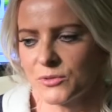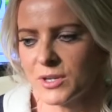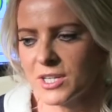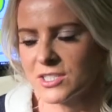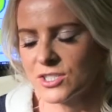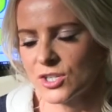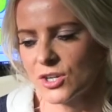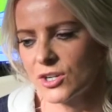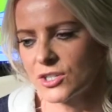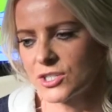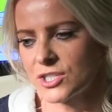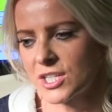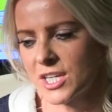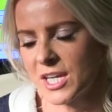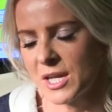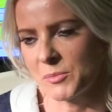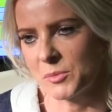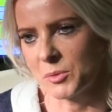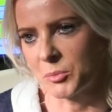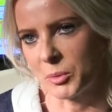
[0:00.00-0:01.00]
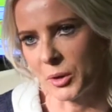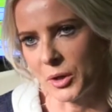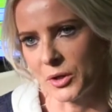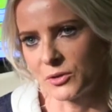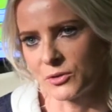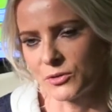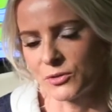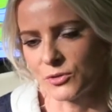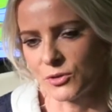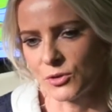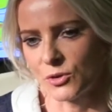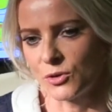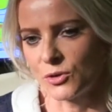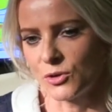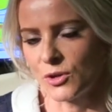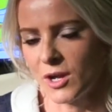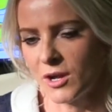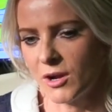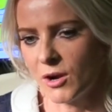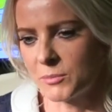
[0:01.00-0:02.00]
The research came about
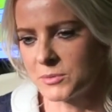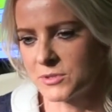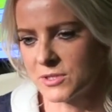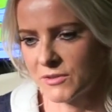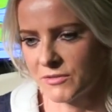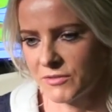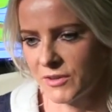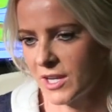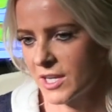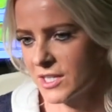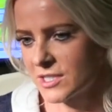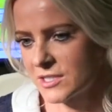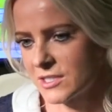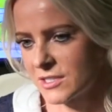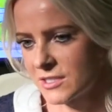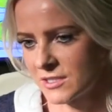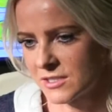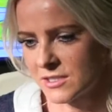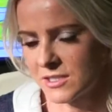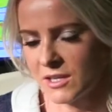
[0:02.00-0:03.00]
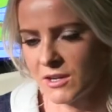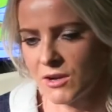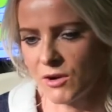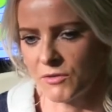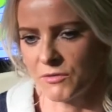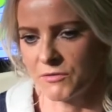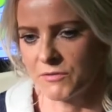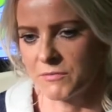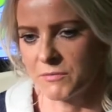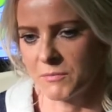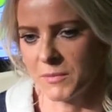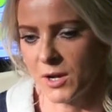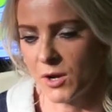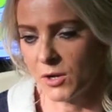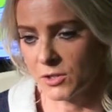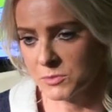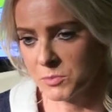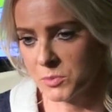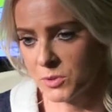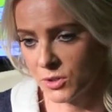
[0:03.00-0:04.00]
through observations of my
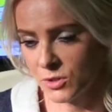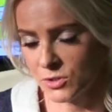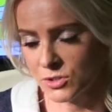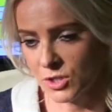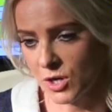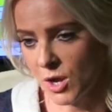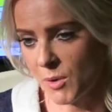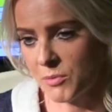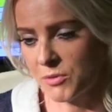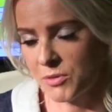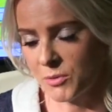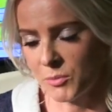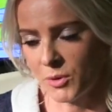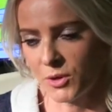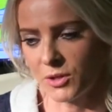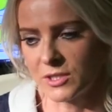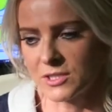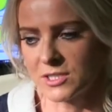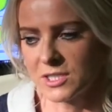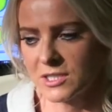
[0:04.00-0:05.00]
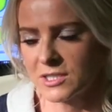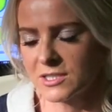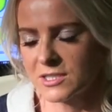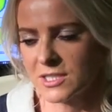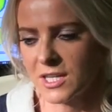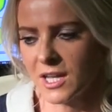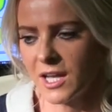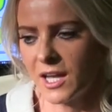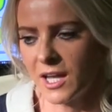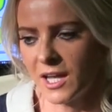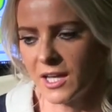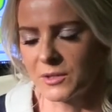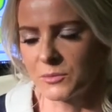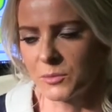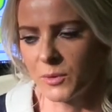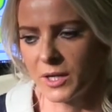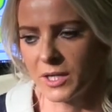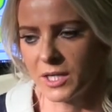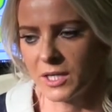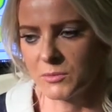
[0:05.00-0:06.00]
husband, who's an ophthalmologist,
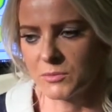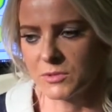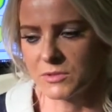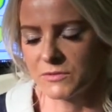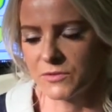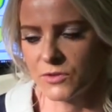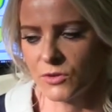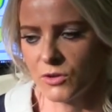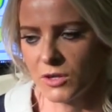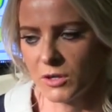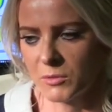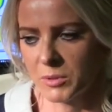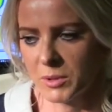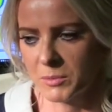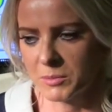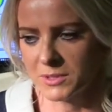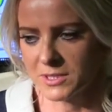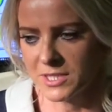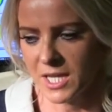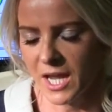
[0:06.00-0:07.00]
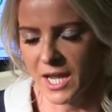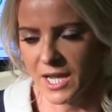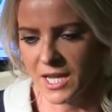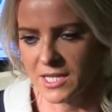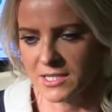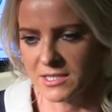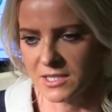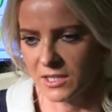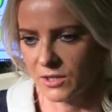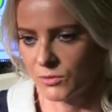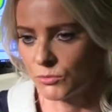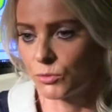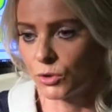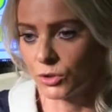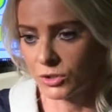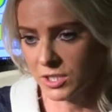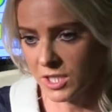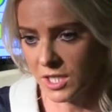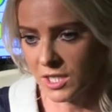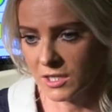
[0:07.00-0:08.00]
and when he was viewing people's eyes in a
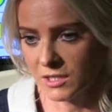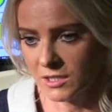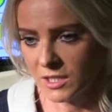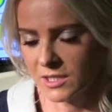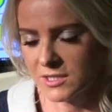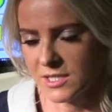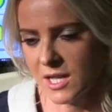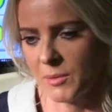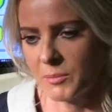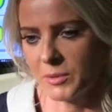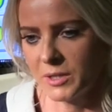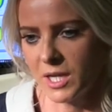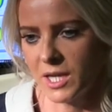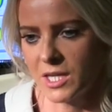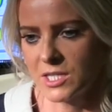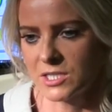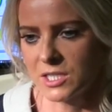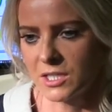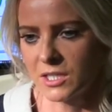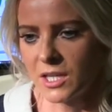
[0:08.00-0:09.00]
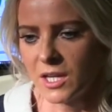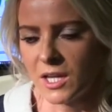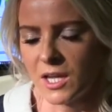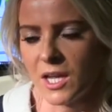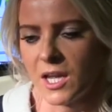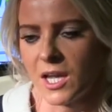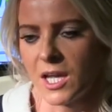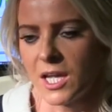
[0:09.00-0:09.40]
routine examination,